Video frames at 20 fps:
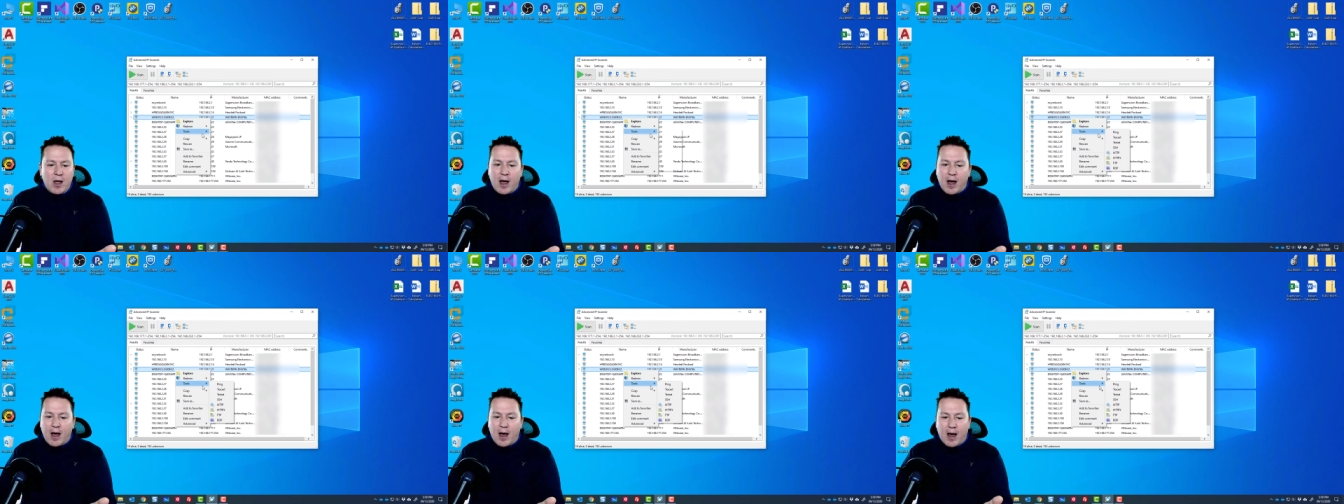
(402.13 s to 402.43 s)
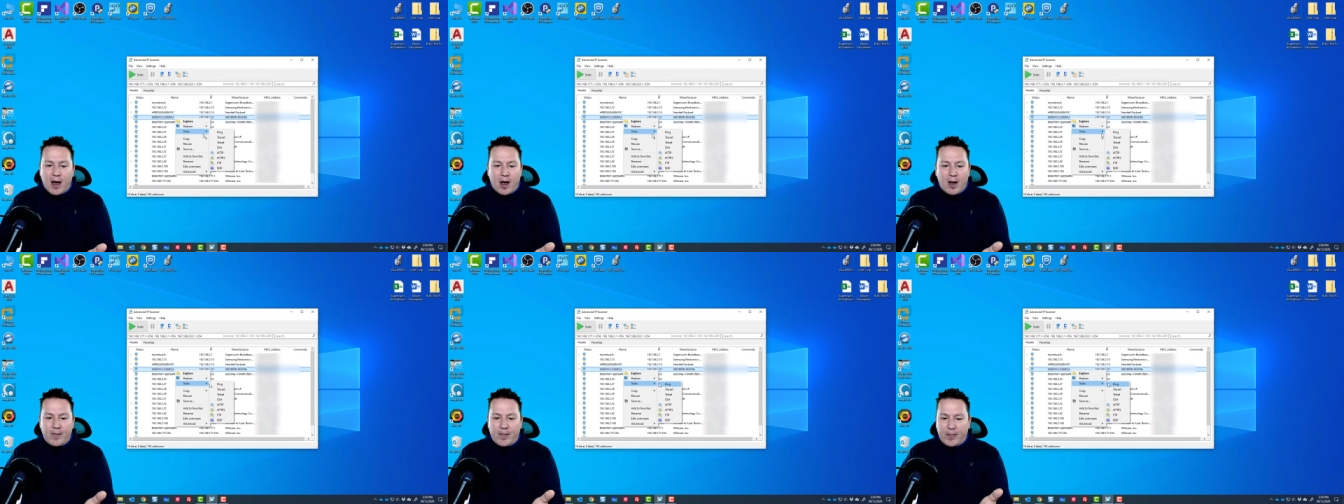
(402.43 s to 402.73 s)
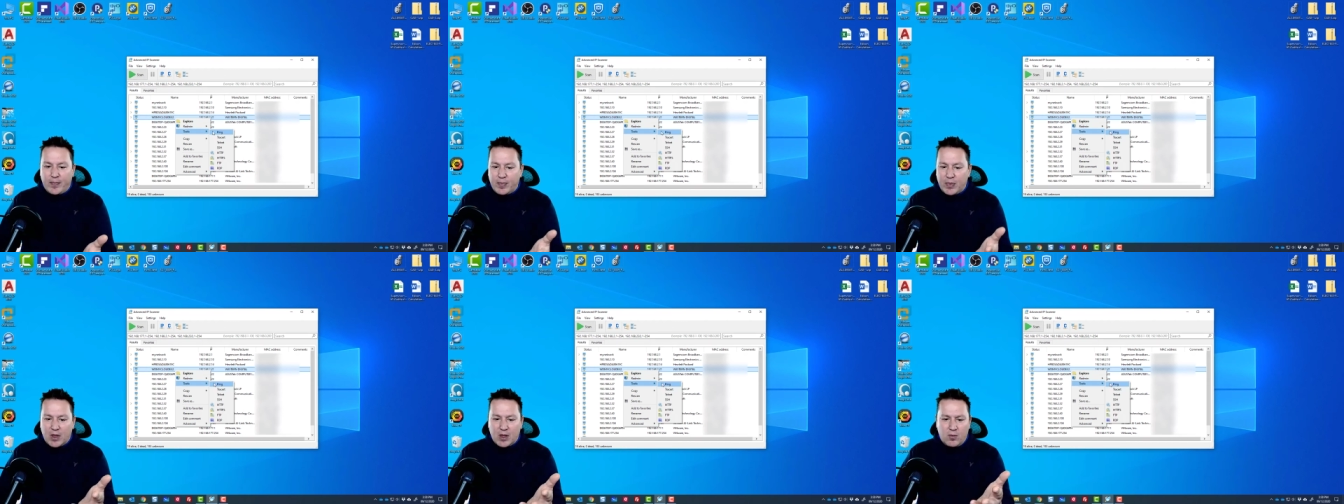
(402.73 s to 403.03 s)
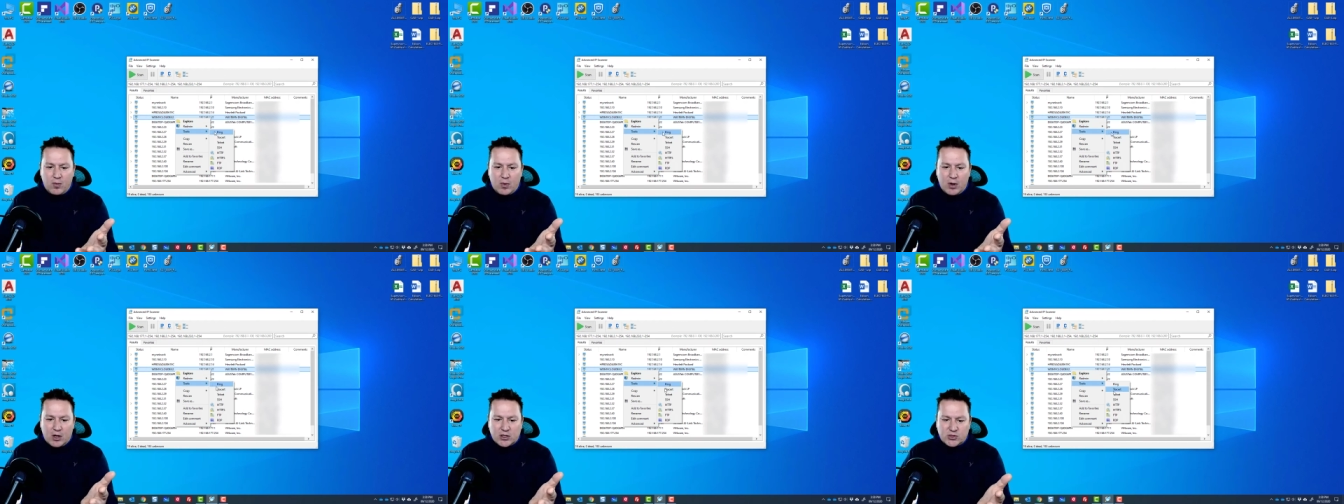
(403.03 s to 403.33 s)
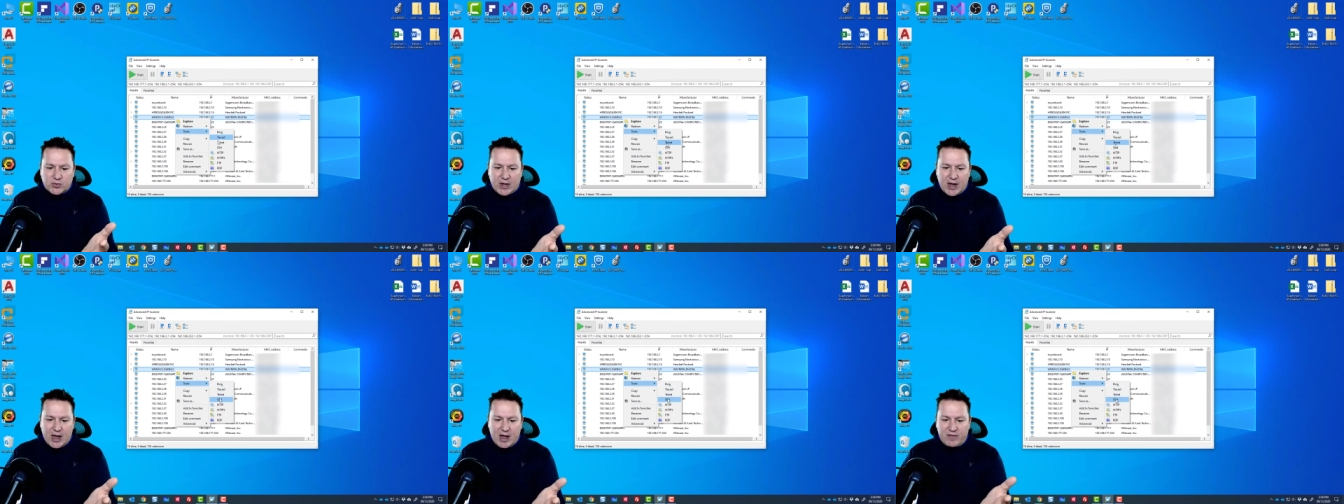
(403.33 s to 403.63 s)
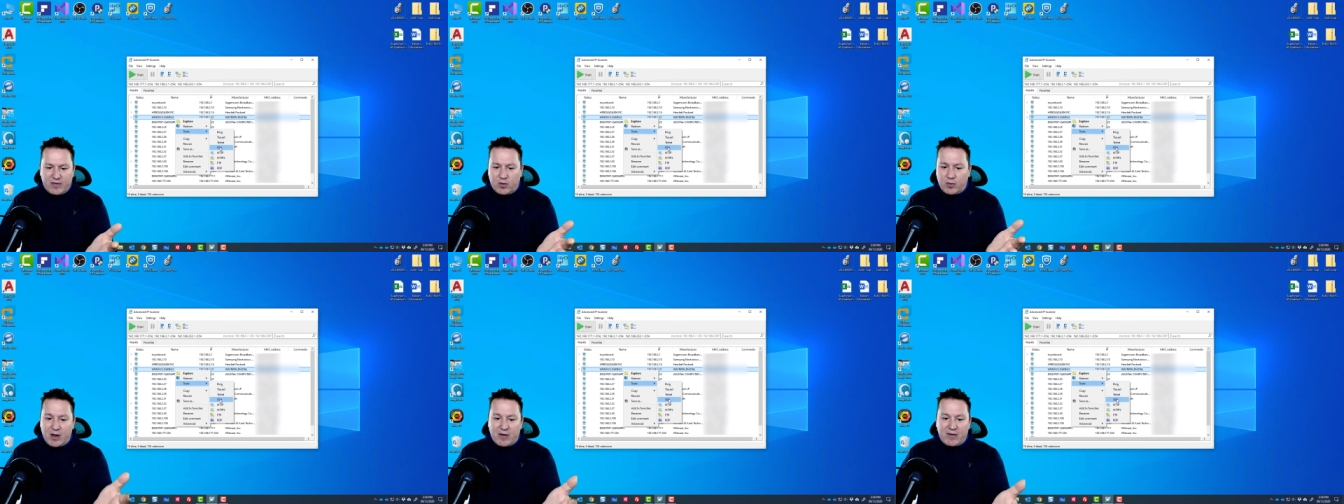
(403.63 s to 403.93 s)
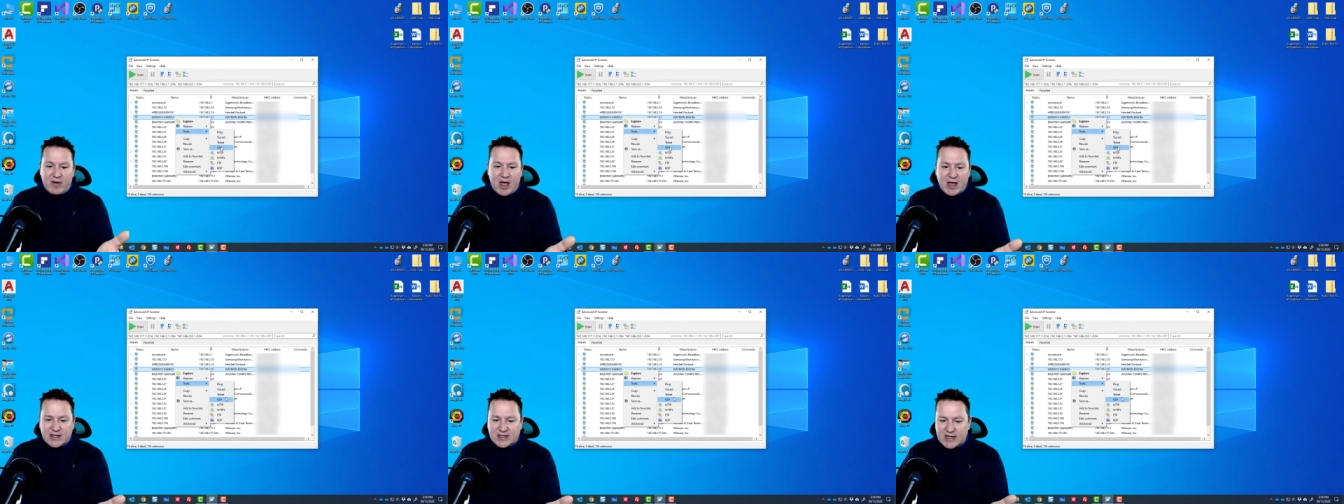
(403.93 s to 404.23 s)
Um, what else do we have here? We have
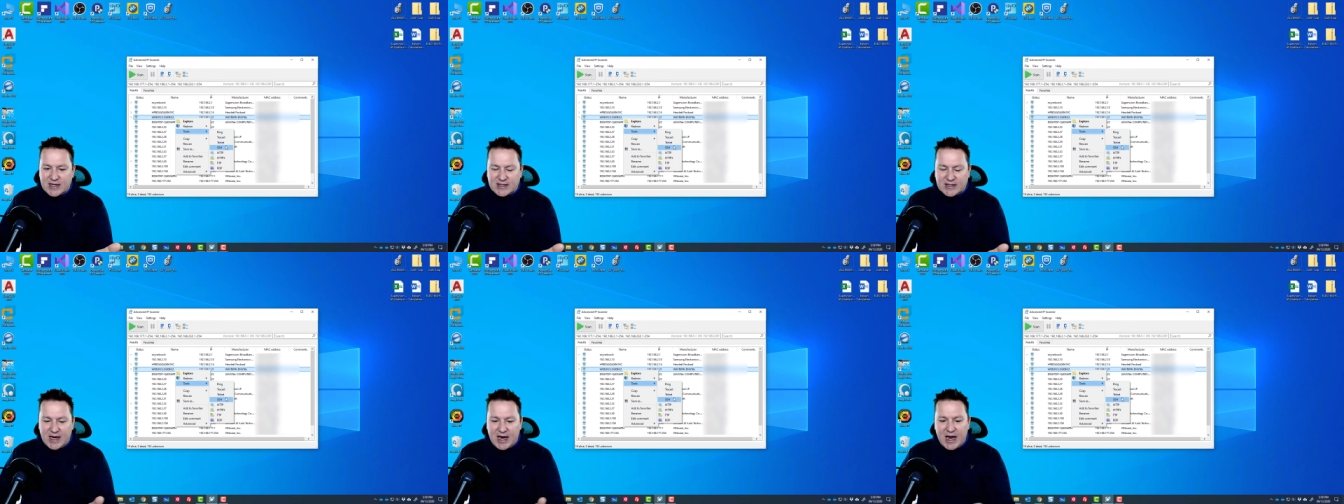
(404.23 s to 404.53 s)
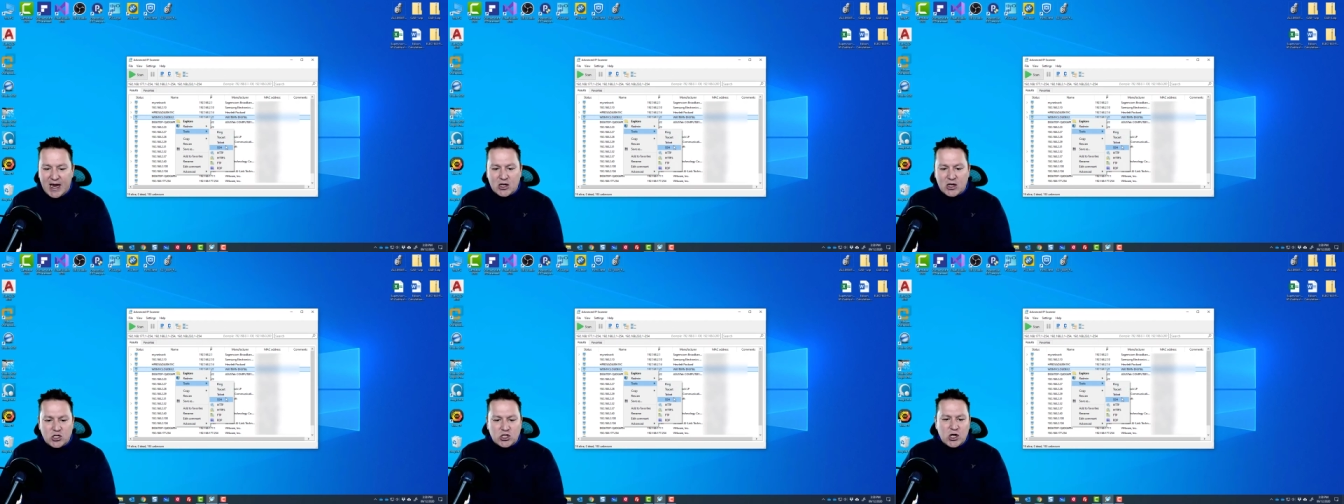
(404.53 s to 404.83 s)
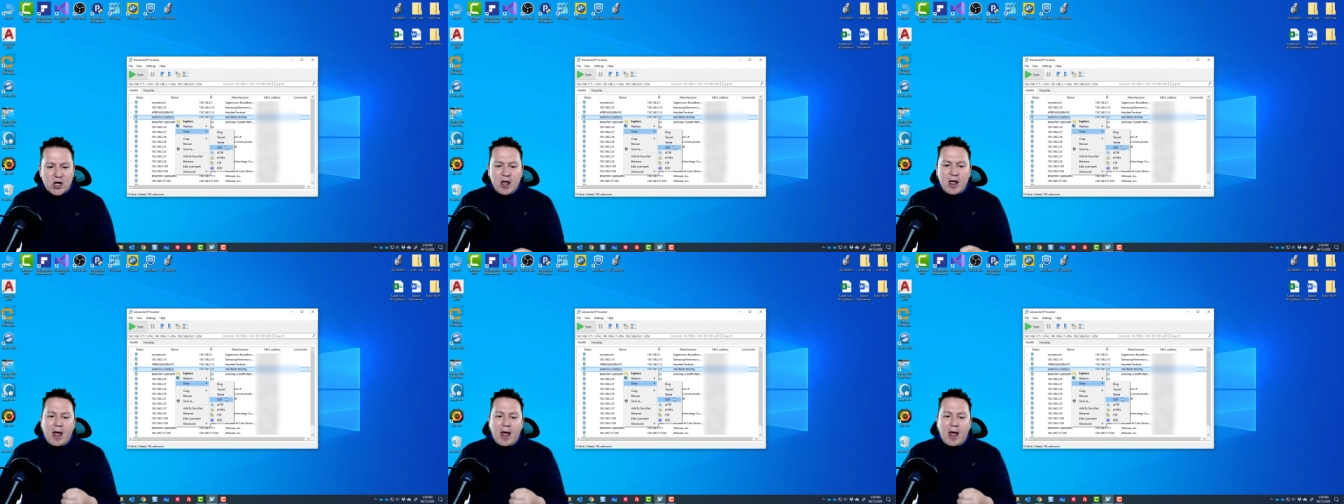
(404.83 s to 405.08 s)
S S H.